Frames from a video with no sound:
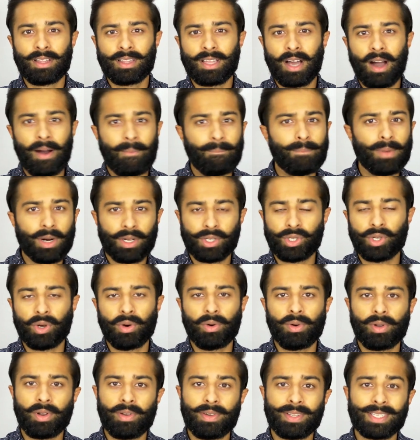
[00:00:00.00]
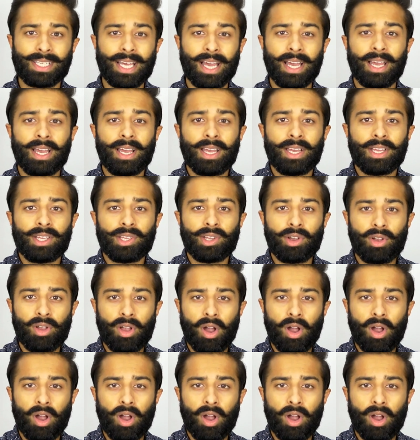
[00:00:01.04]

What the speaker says: that are much older, is that you're